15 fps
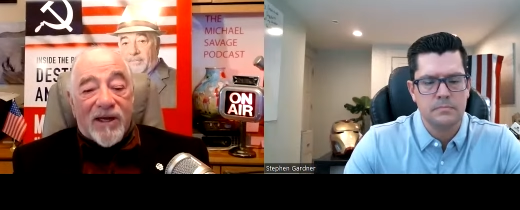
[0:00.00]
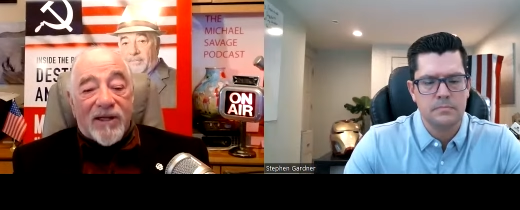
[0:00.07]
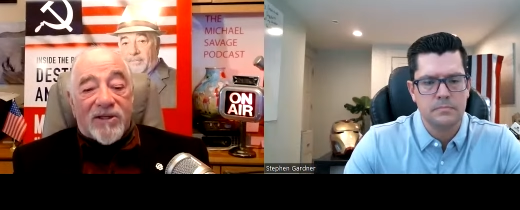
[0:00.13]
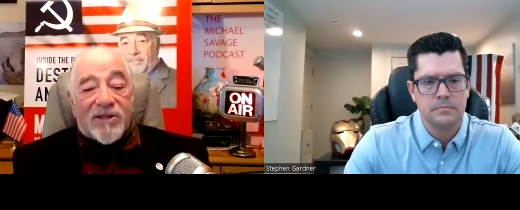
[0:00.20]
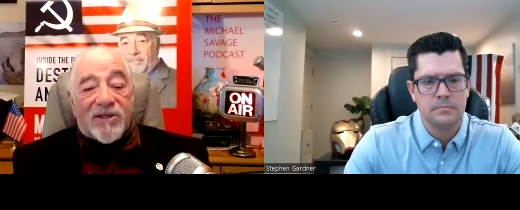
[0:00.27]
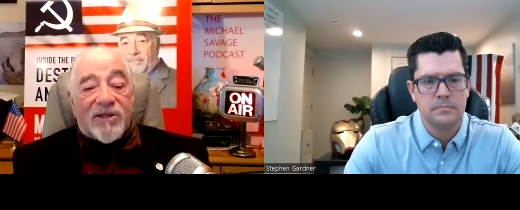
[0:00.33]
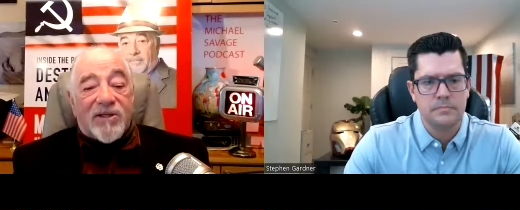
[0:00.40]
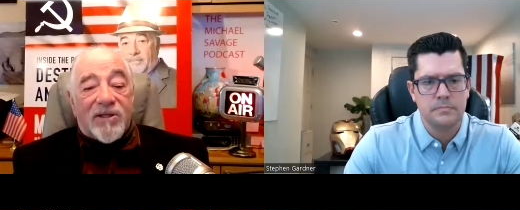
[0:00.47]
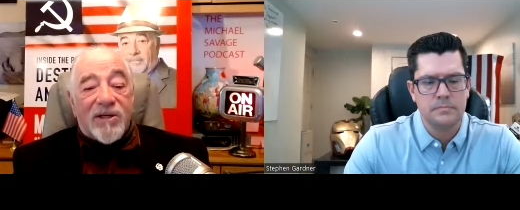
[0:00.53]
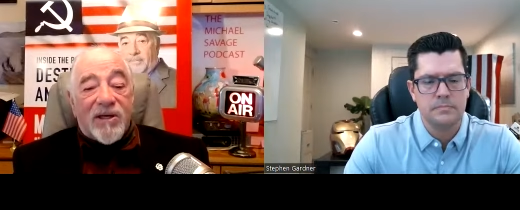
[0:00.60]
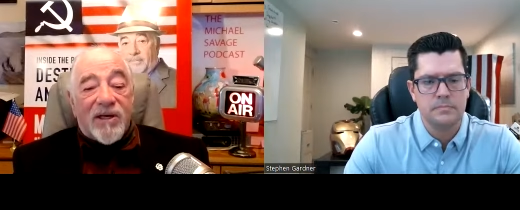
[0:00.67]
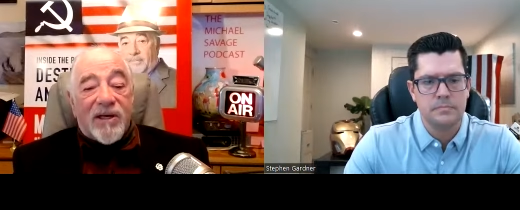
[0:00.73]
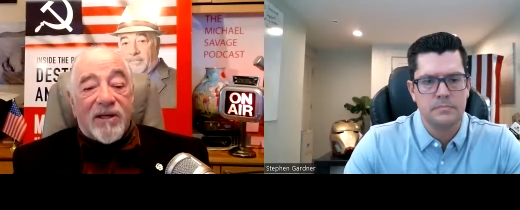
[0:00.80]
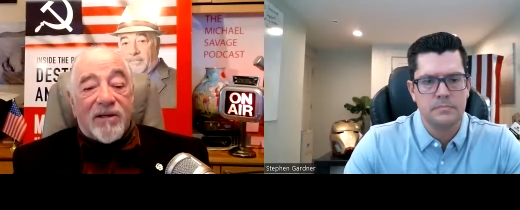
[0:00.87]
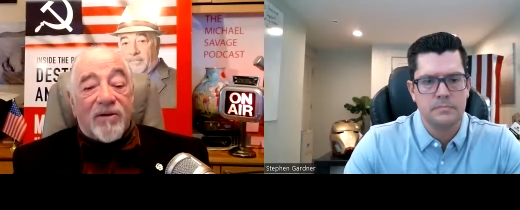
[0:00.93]
Speaker 1: it's
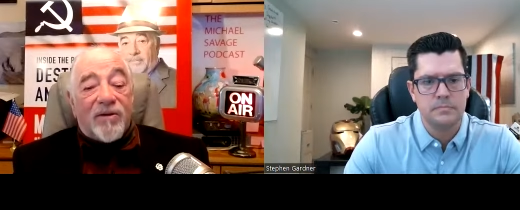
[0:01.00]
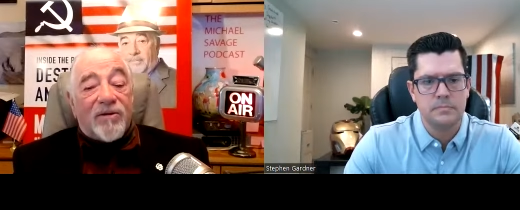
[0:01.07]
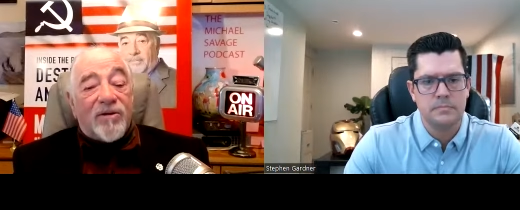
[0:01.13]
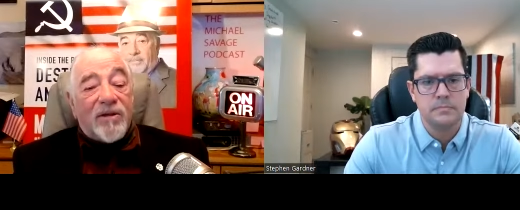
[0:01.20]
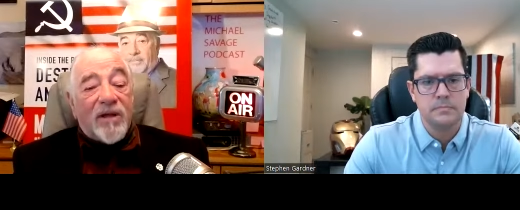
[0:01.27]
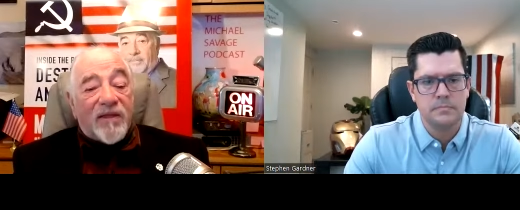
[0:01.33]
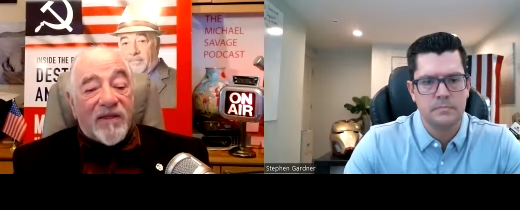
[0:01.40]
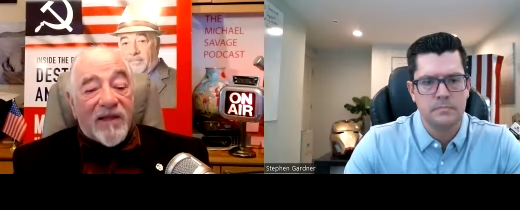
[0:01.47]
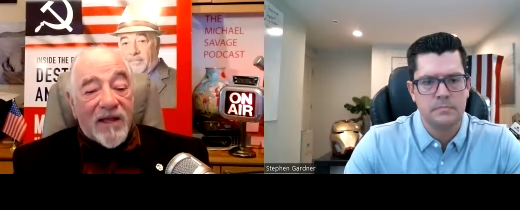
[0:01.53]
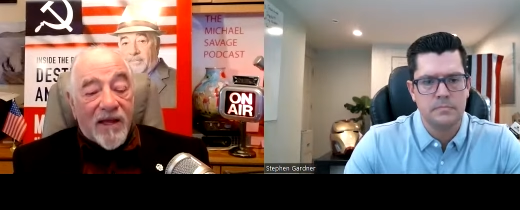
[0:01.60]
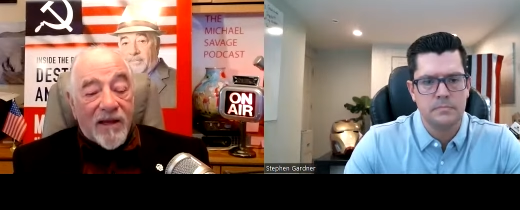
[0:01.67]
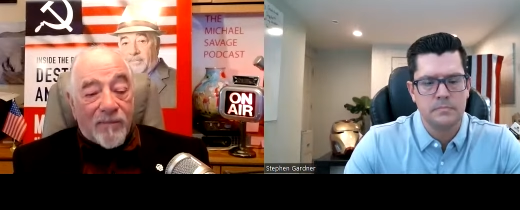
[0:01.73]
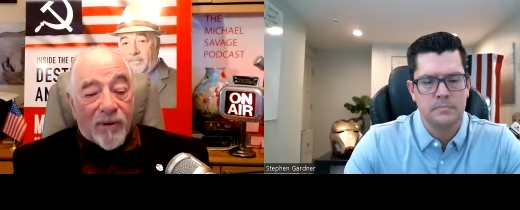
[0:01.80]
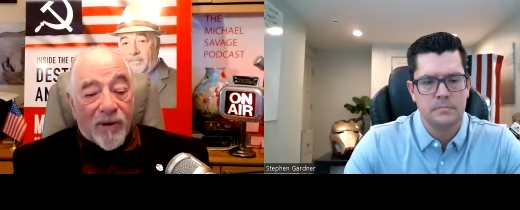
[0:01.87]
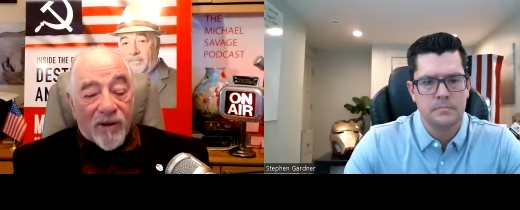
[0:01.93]
to the
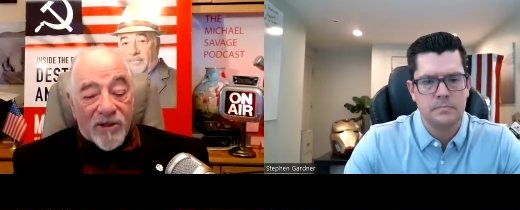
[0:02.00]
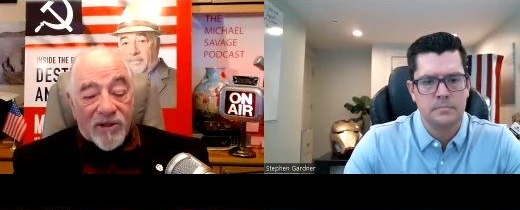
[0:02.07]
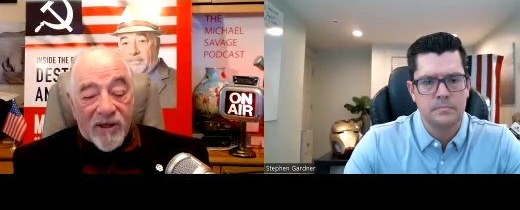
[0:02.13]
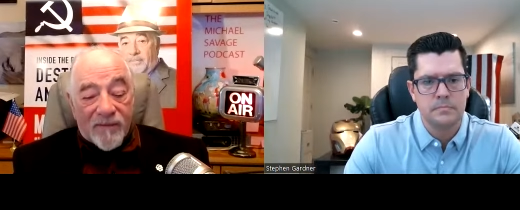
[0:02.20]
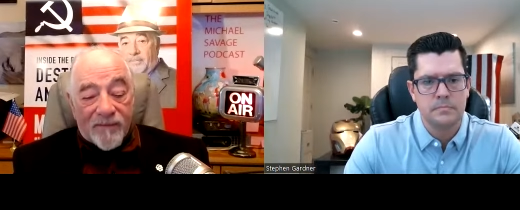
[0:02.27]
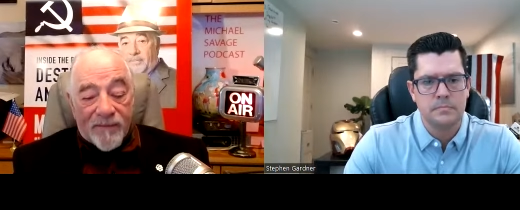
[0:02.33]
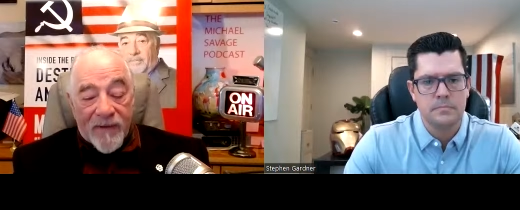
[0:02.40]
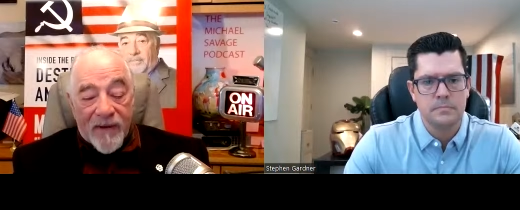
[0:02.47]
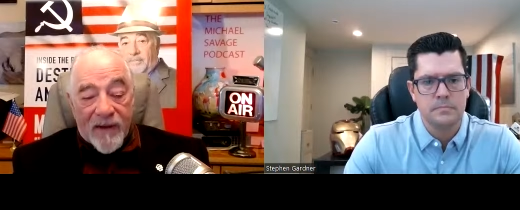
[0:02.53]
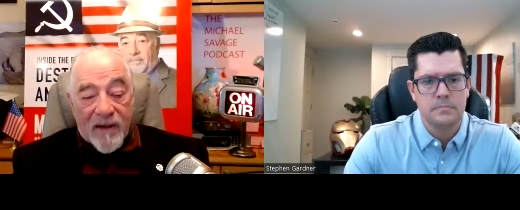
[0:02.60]
thinking person